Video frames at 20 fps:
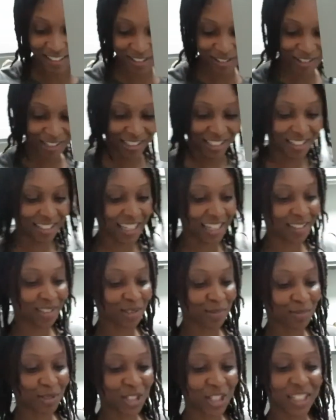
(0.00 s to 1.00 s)
So I just got
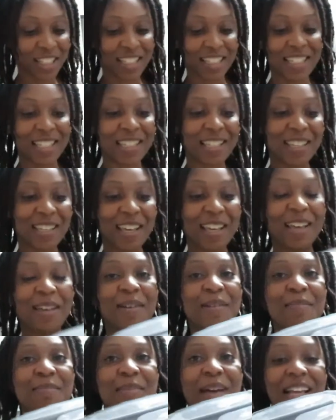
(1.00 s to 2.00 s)
some chicken,
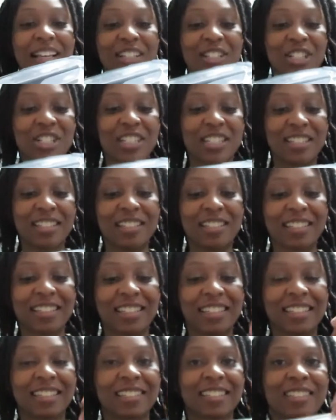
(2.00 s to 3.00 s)
mac and cheese,
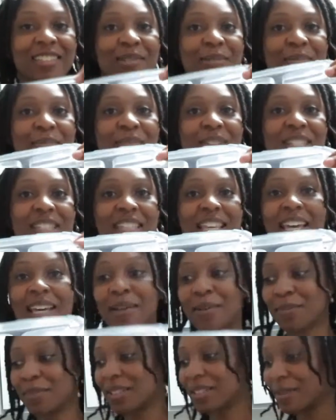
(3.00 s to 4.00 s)
and some
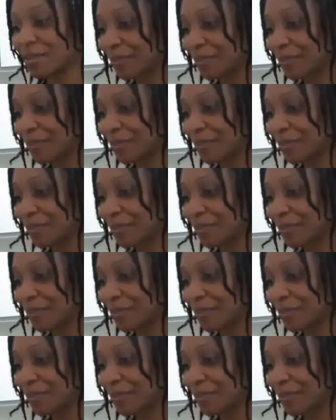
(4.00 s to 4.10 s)
yams